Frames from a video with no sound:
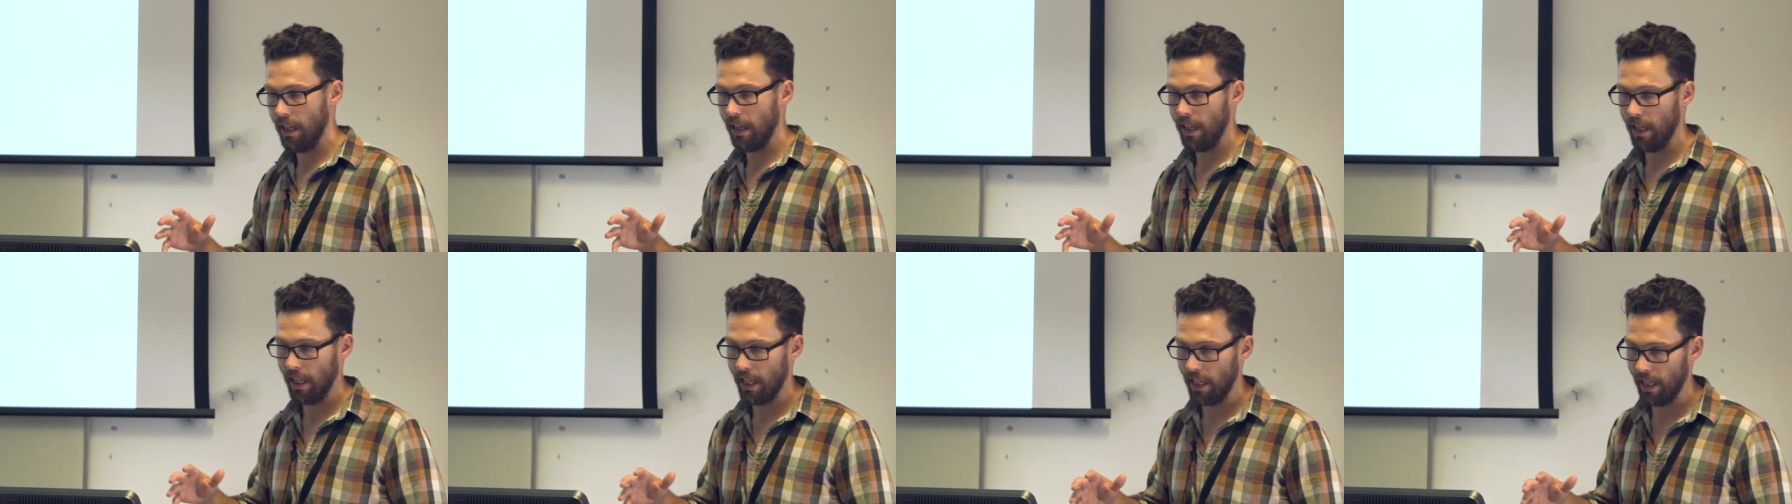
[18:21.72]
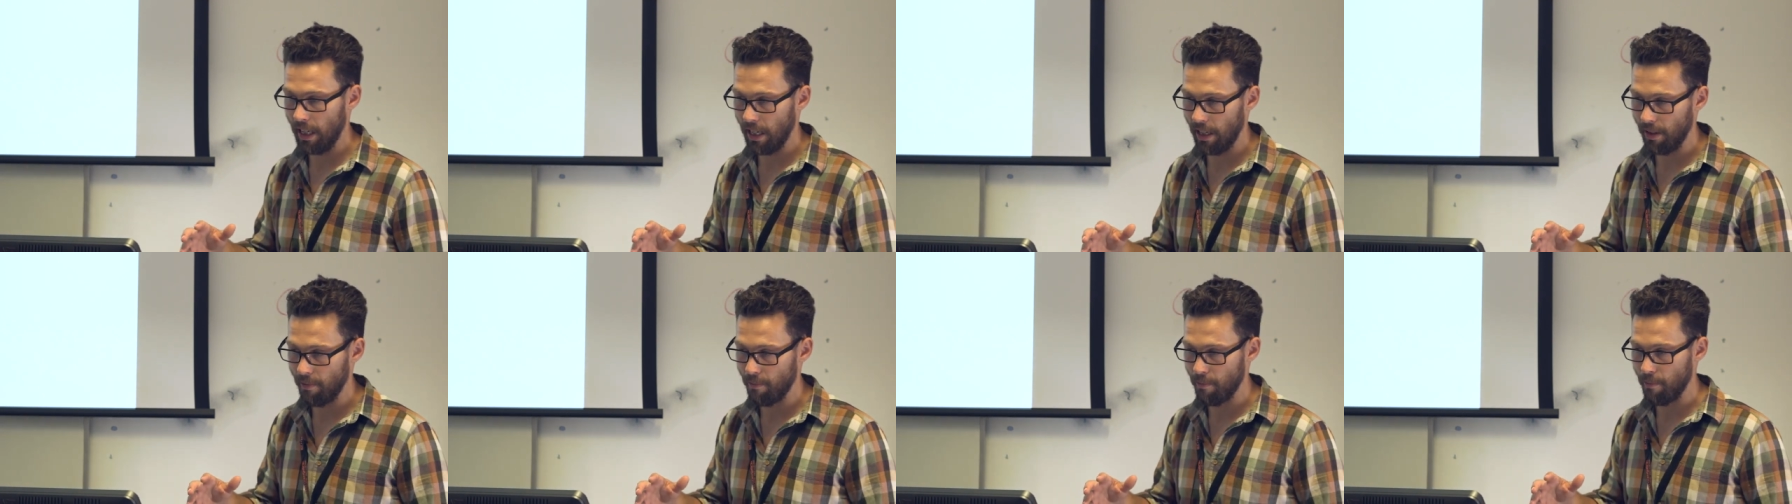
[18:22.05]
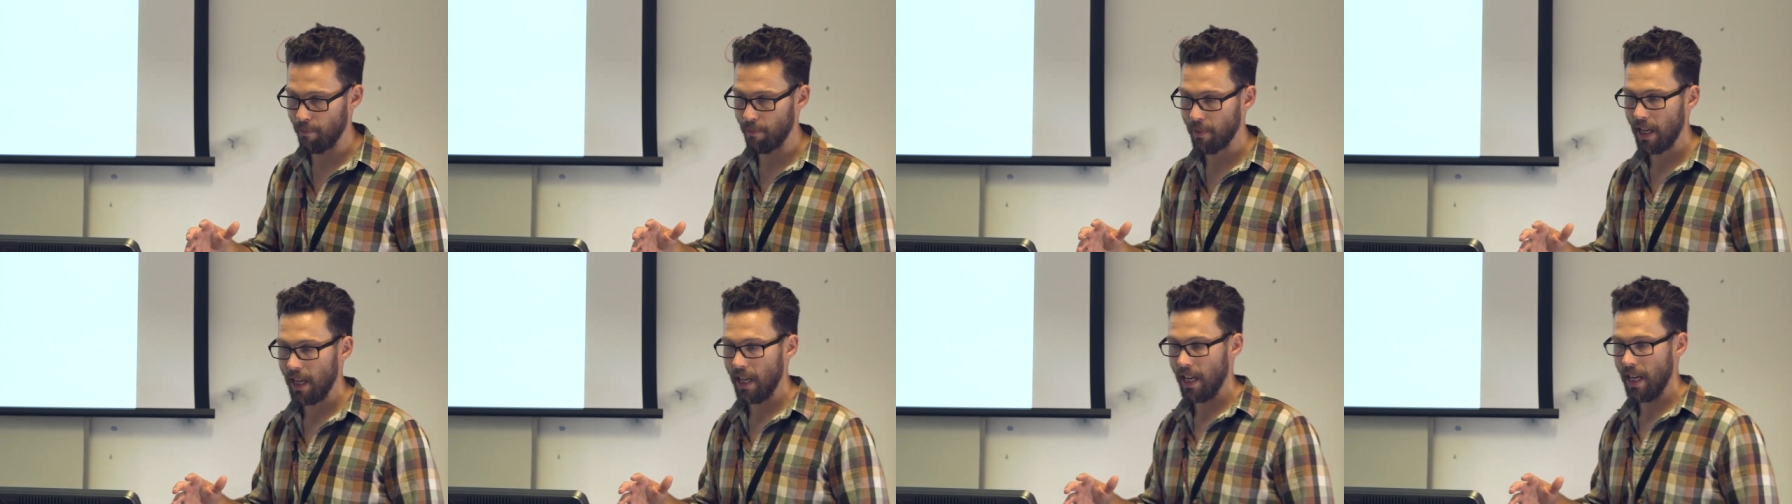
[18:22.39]

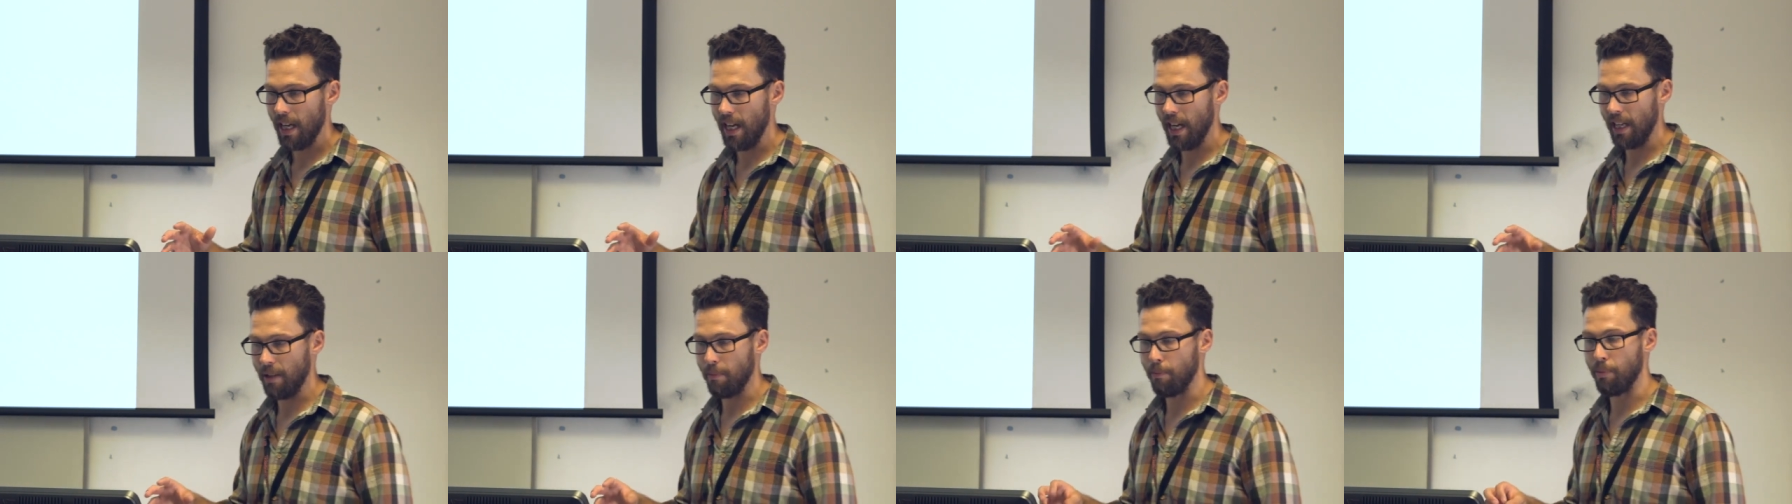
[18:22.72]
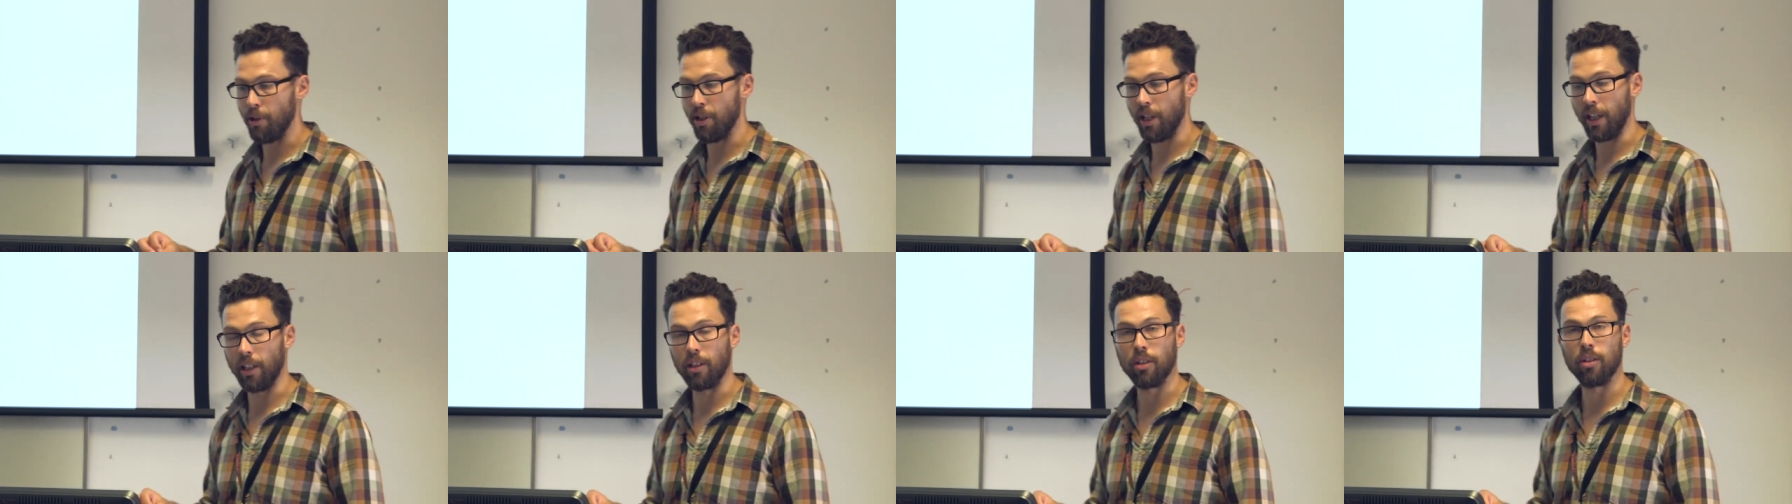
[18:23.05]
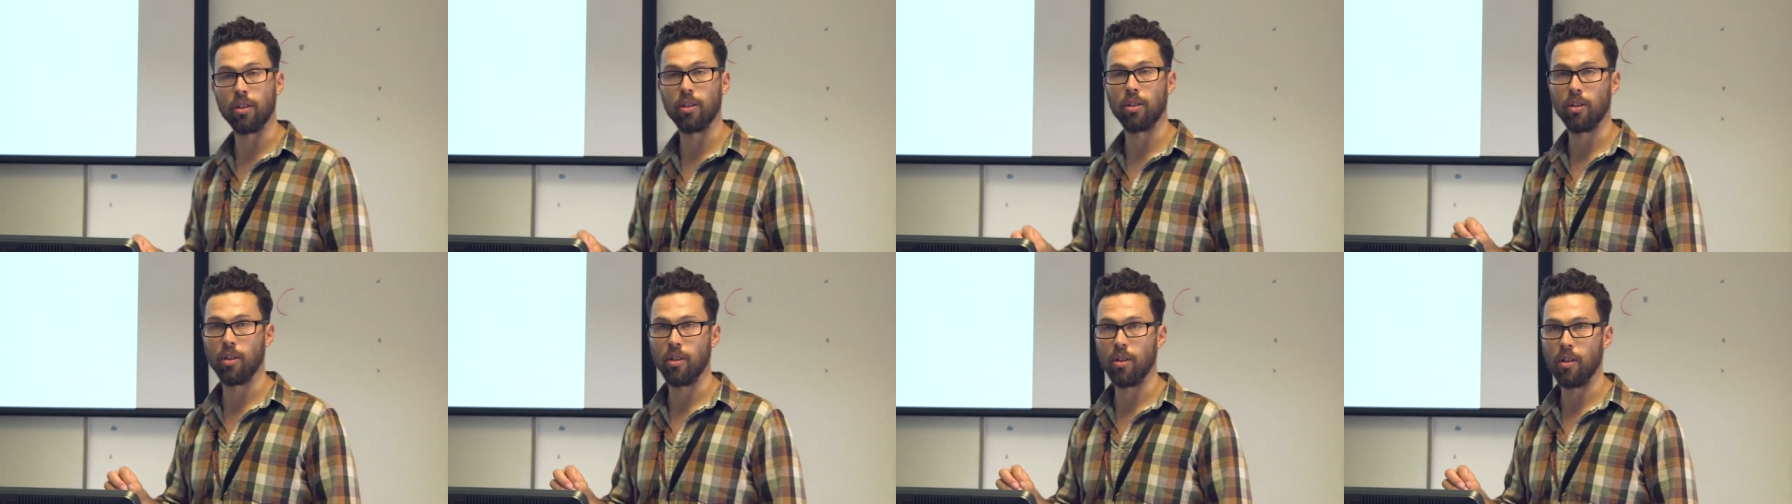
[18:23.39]
it
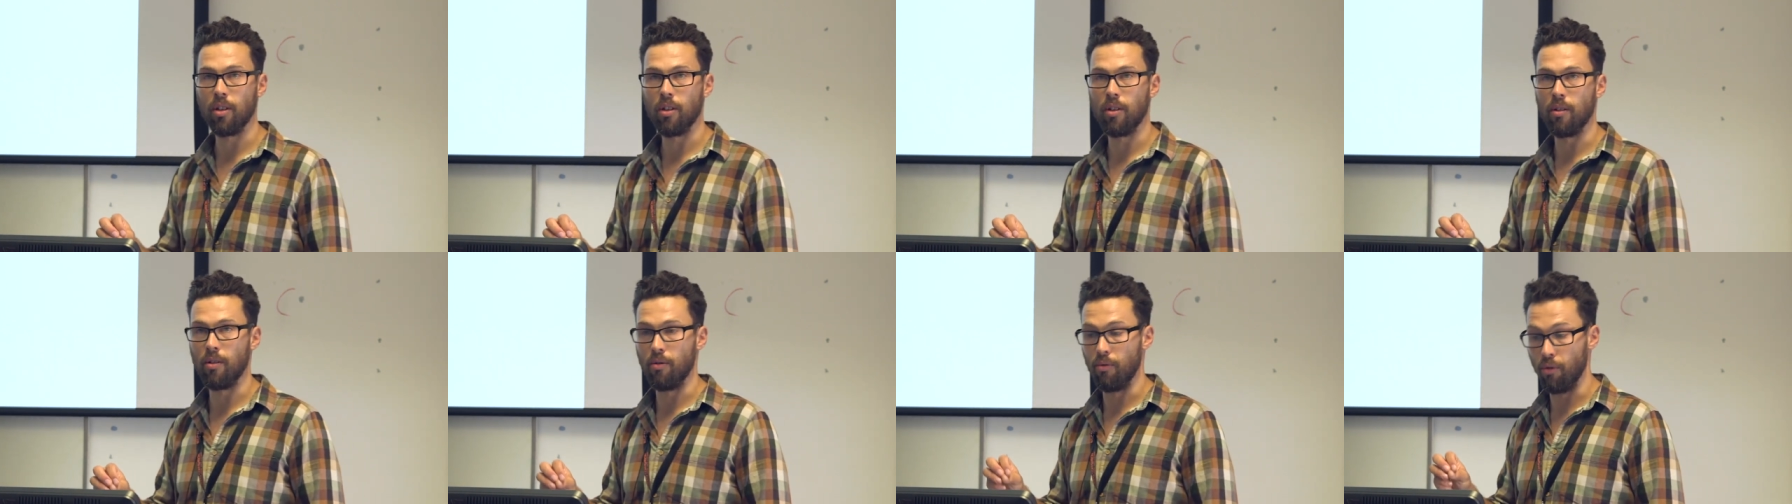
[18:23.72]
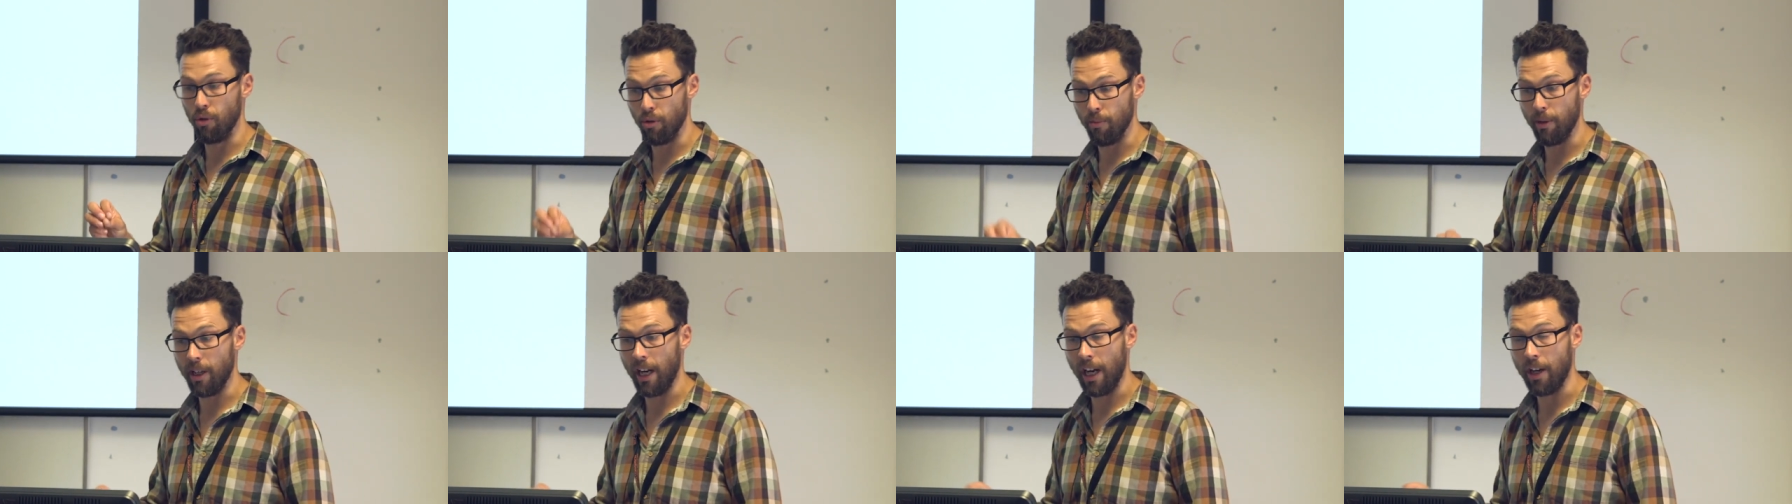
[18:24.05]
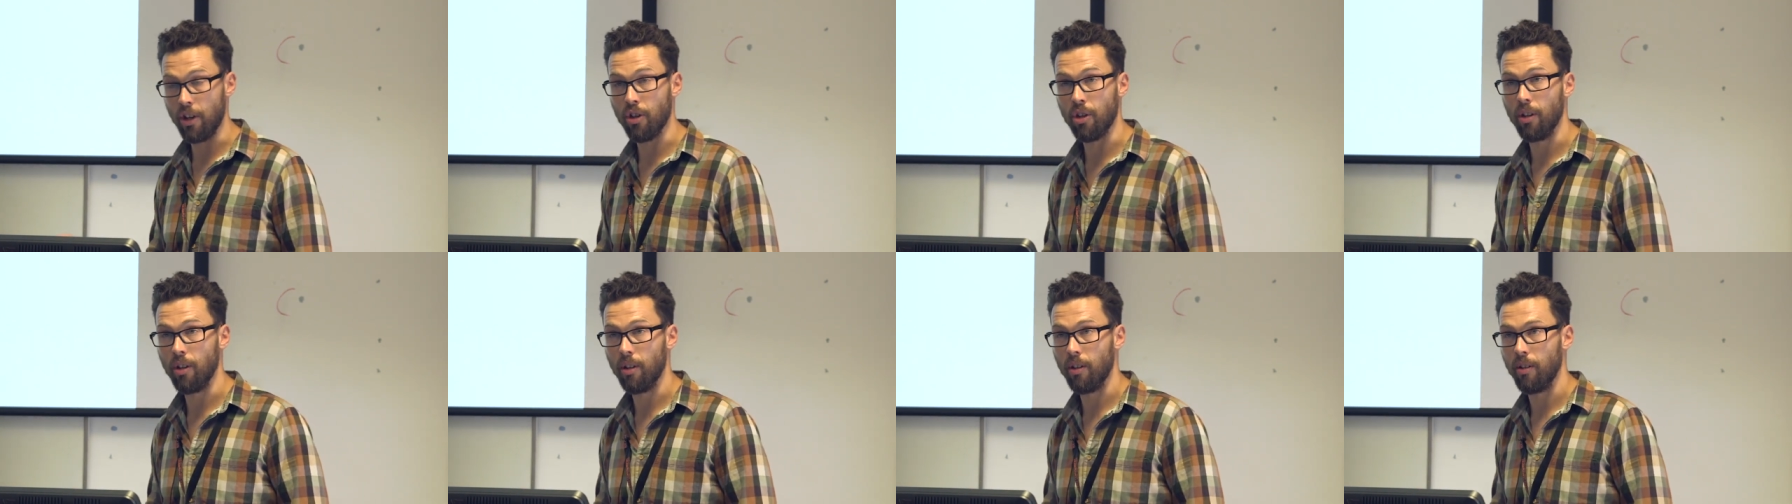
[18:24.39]
predicts
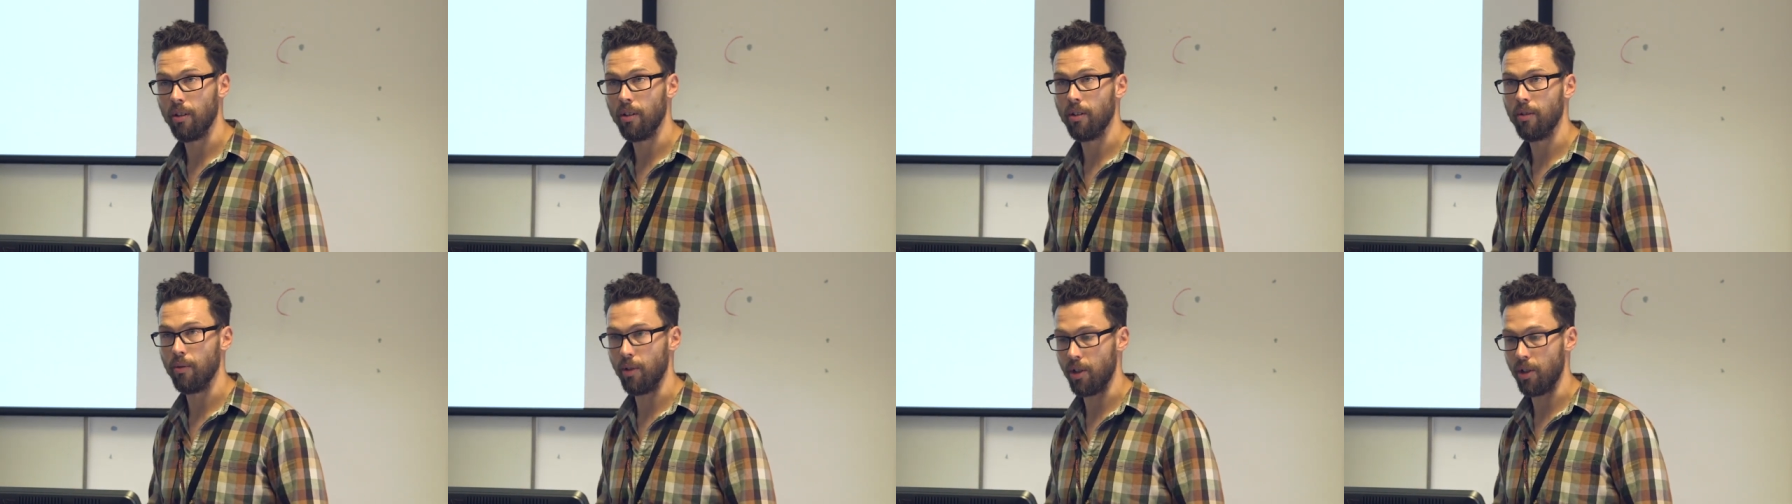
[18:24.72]
rumination,